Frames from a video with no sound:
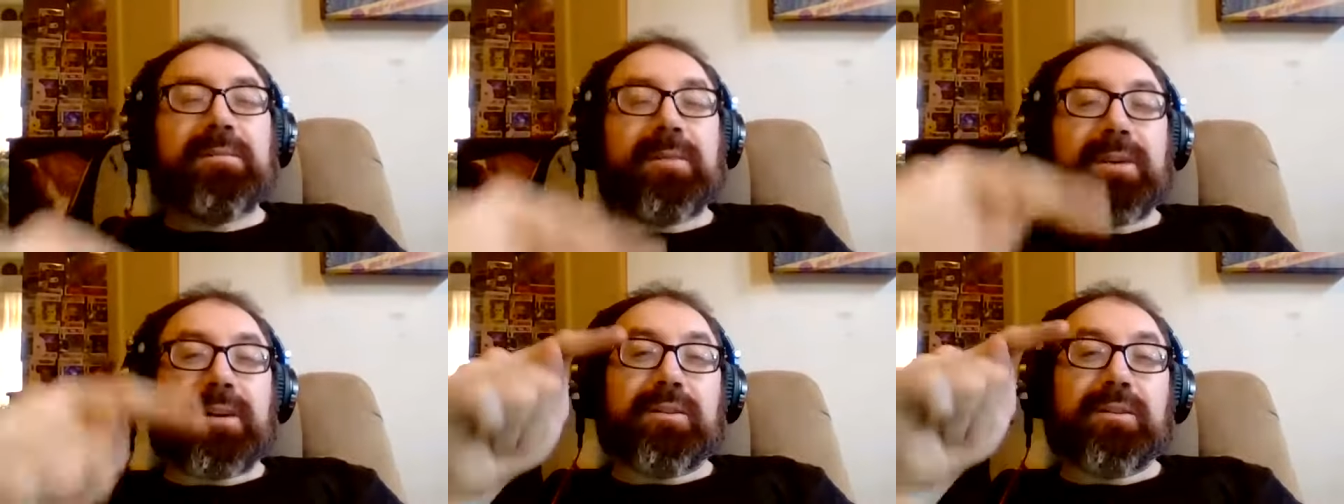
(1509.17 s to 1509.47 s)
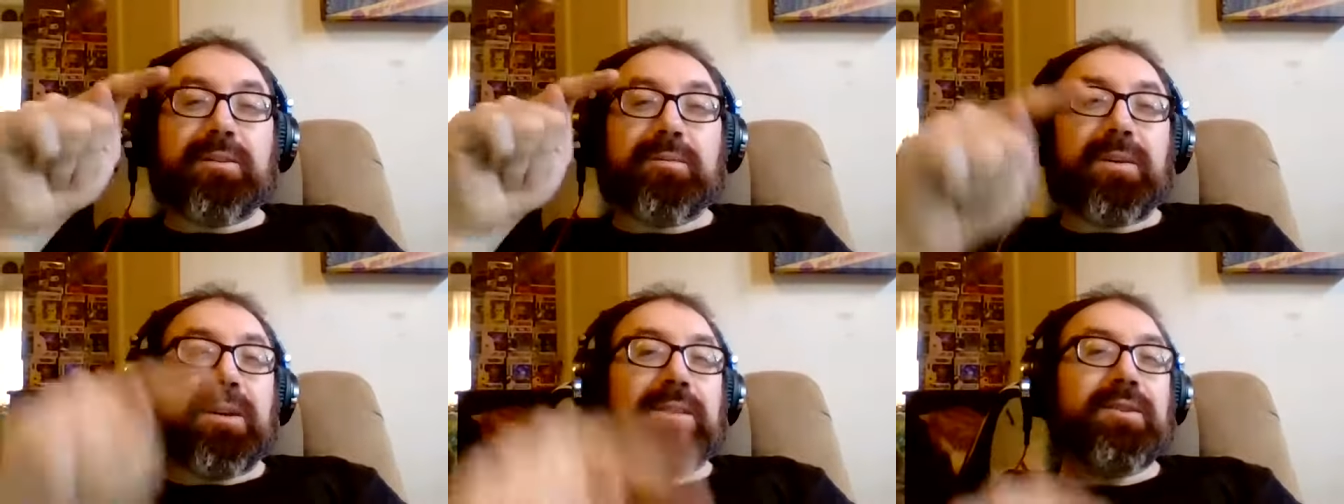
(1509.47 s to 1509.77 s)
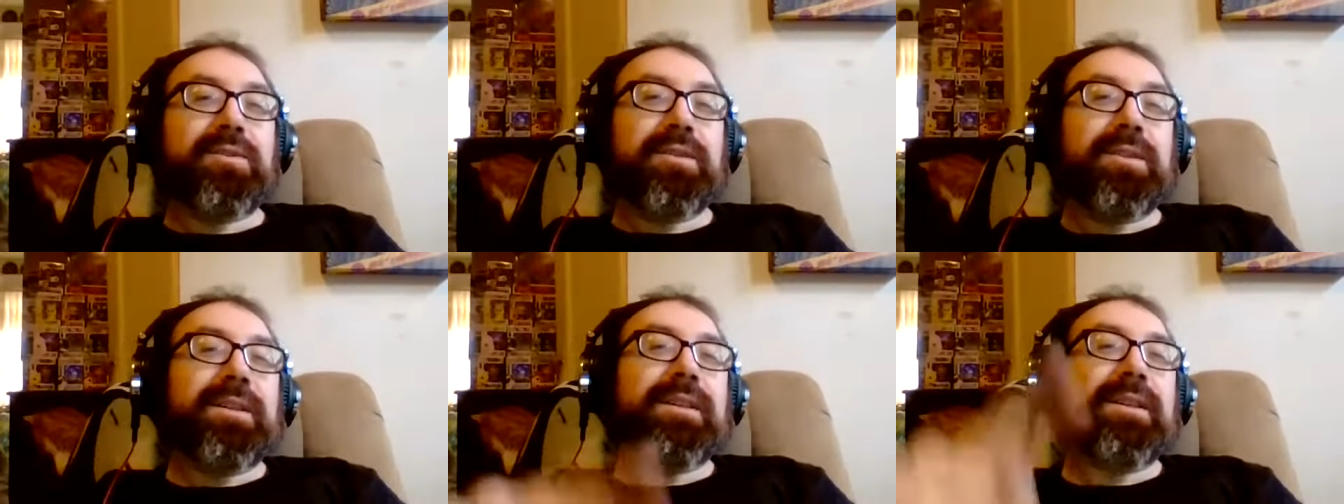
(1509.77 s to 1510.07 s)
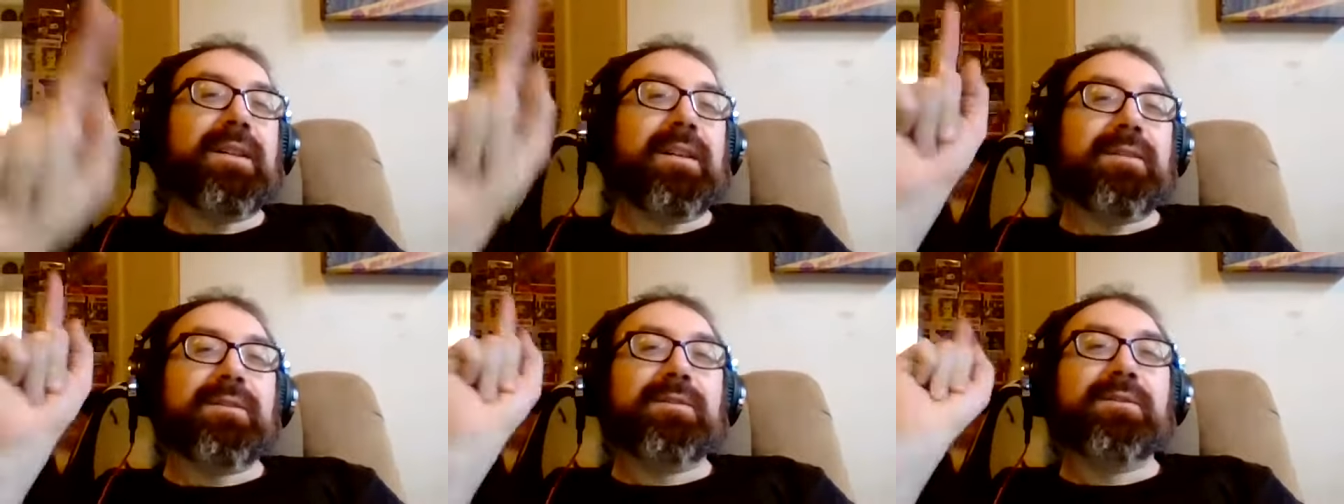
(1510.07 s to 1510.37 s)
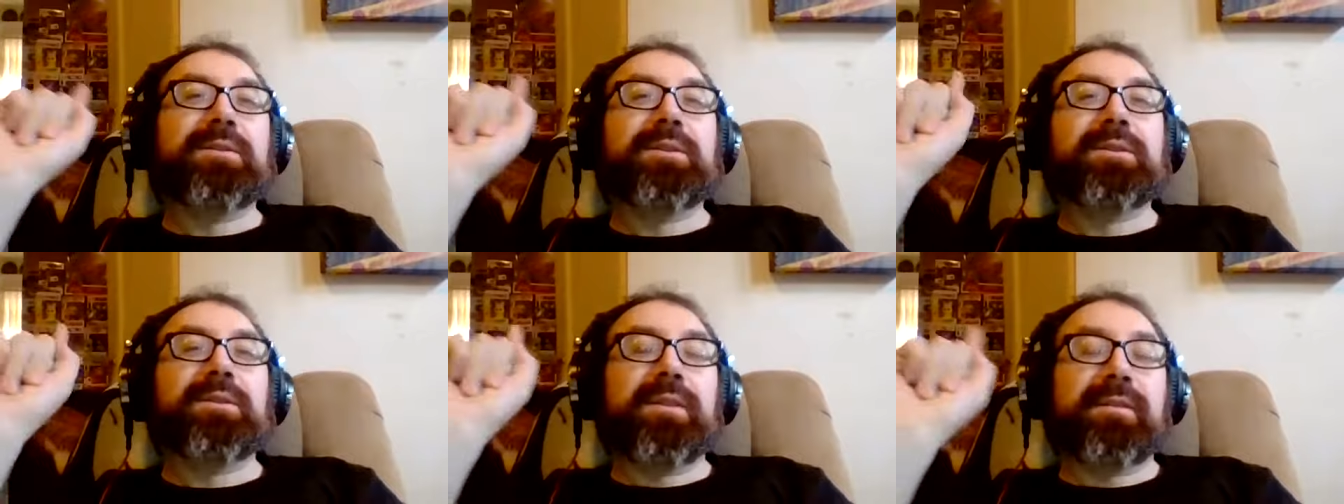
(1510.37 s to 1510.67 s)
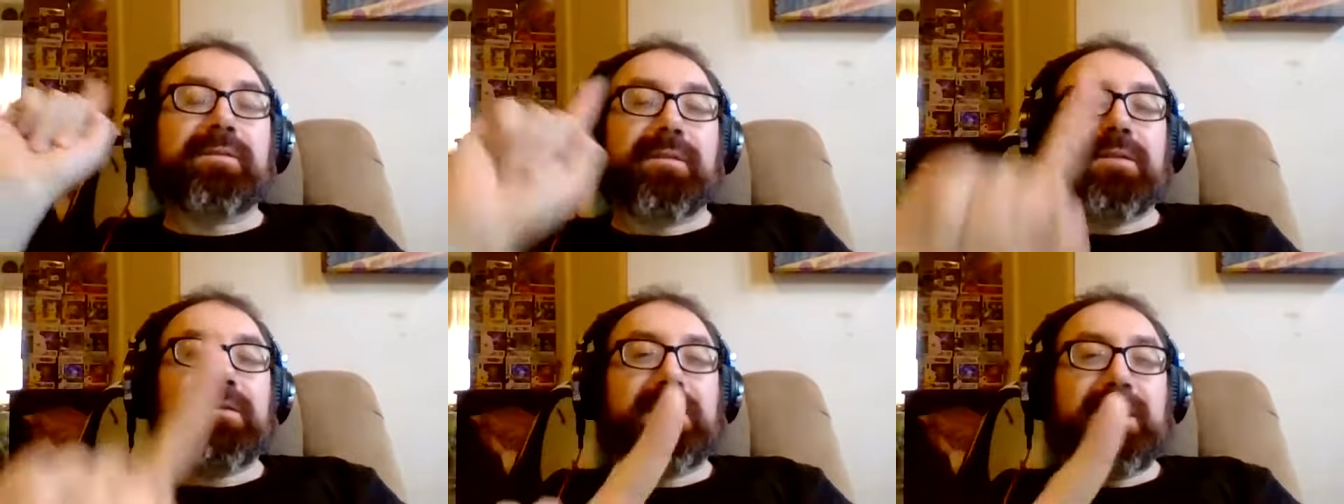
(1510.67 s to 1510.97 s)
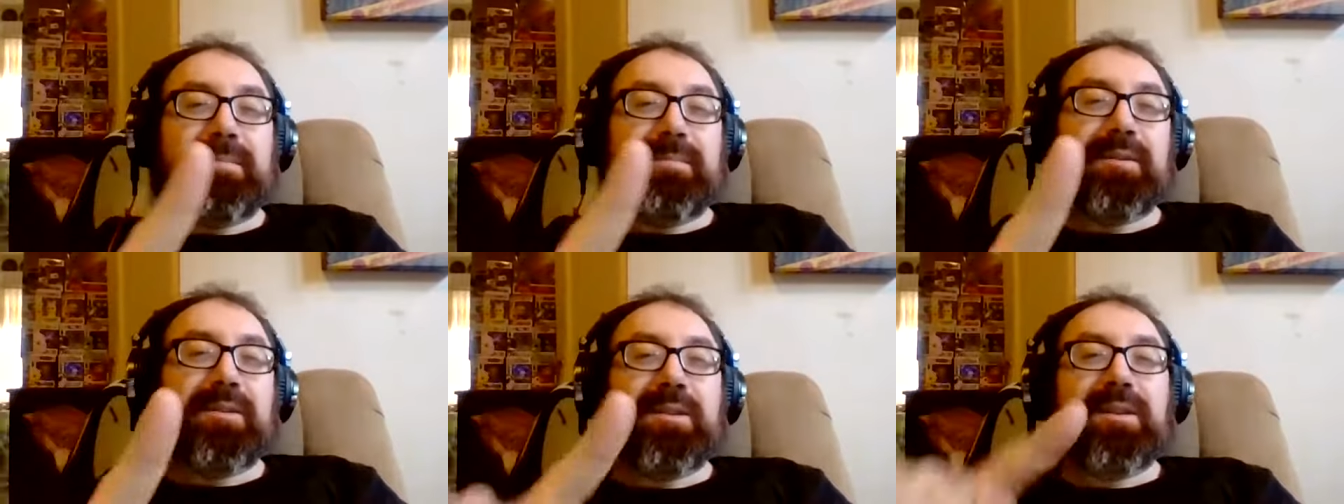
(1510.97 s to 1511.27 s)
we're gonna do One Tree Hill on Hulu, the first
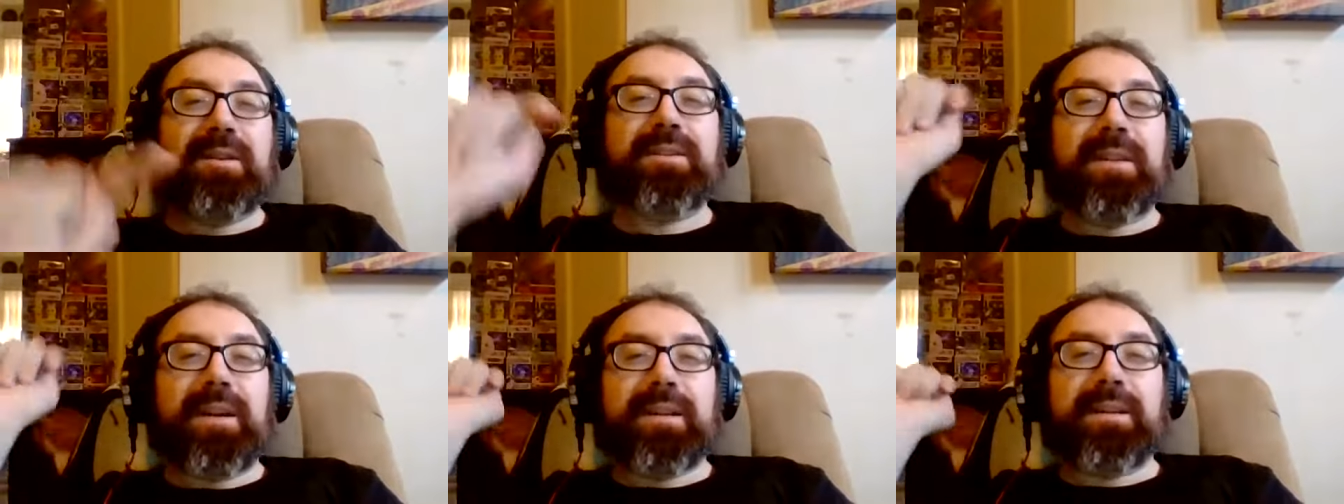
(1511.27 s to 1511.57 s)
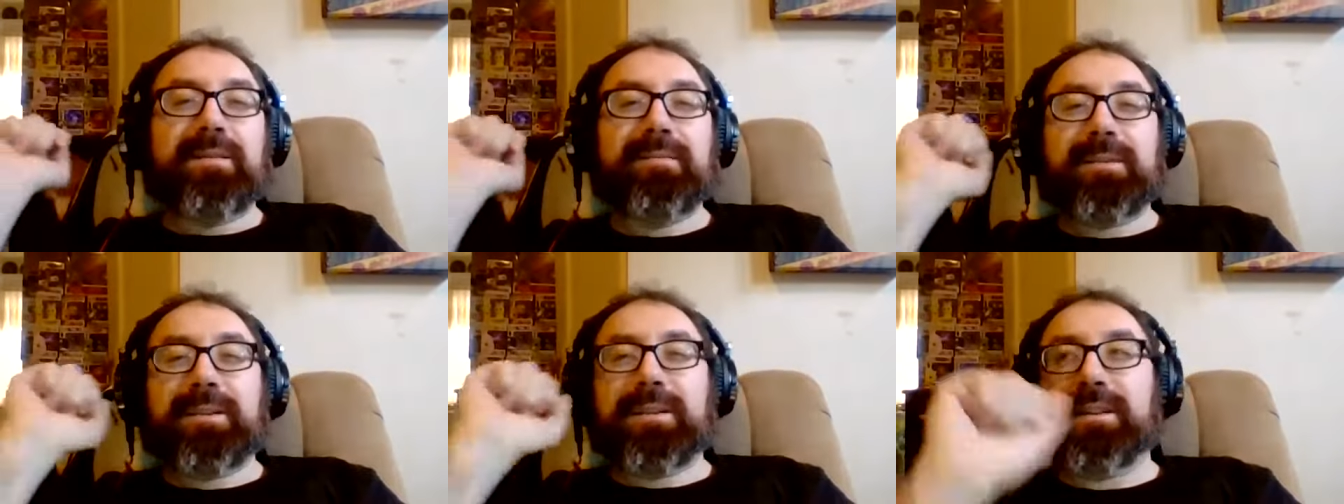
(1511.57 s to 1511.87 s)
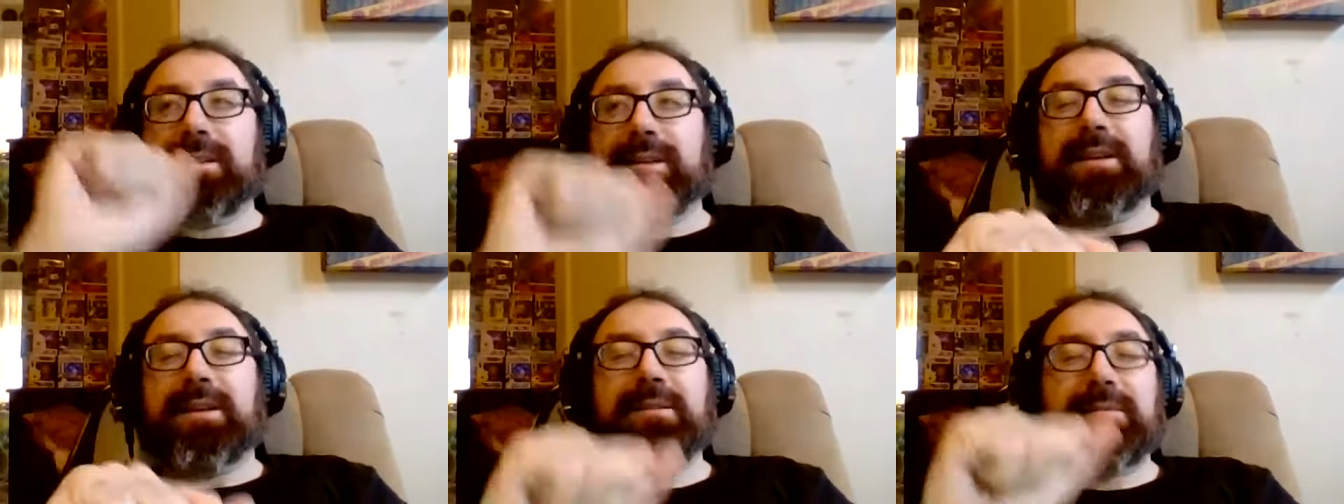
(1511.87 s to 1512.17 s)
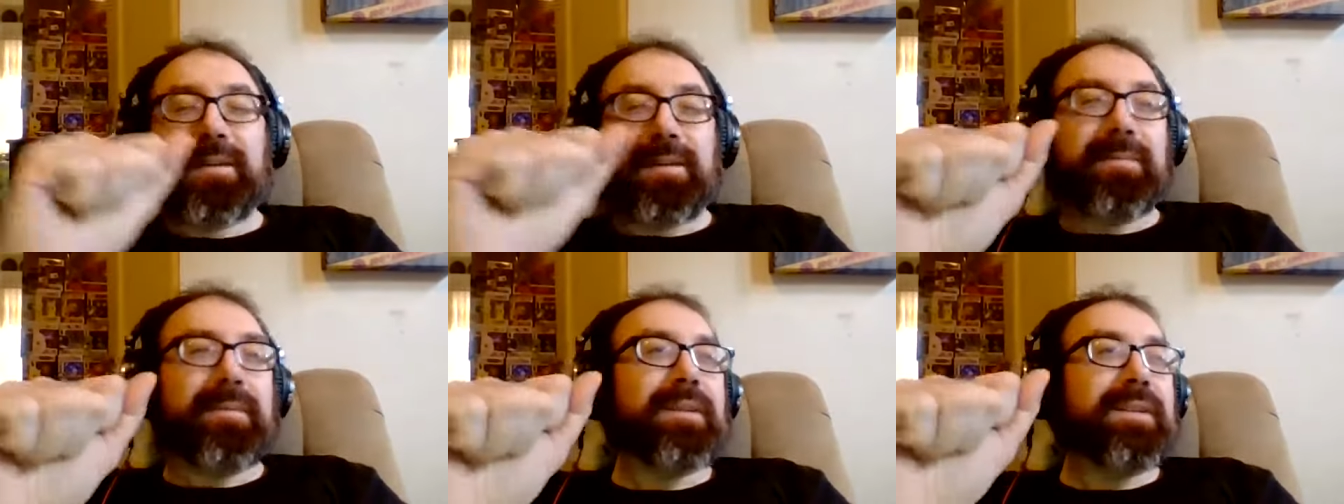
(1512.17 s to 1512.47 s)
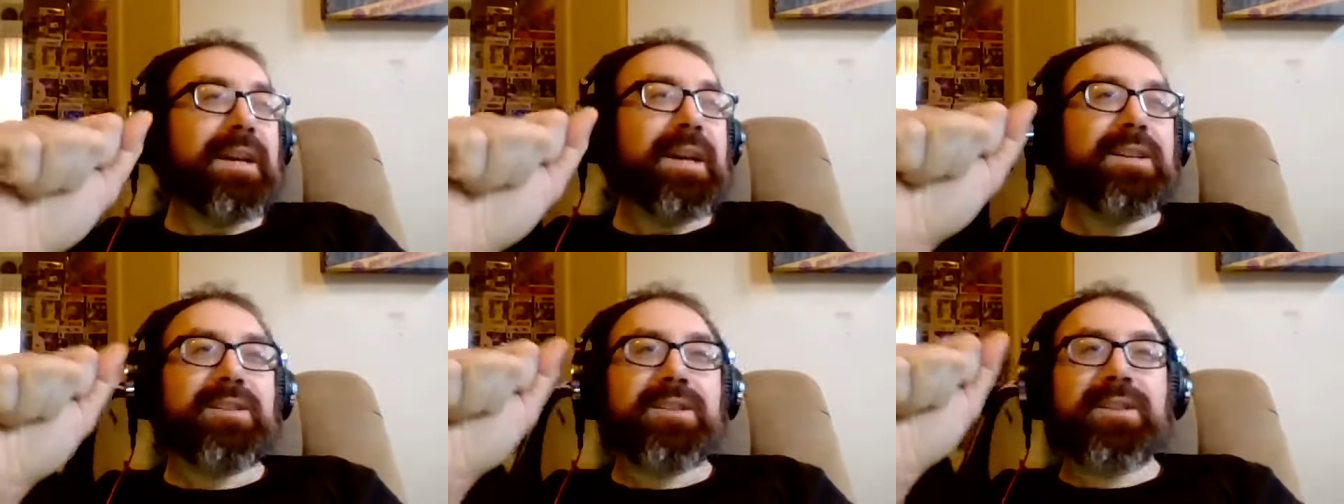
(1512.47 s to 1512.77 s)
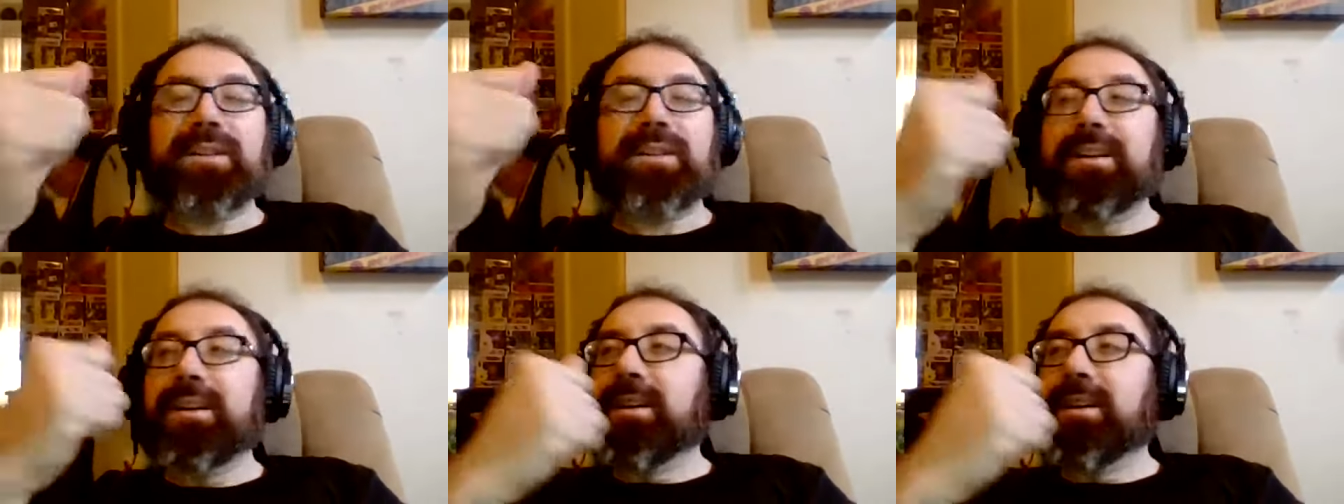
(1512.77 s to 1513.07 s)
episode, and then we're gonna get your recommendation.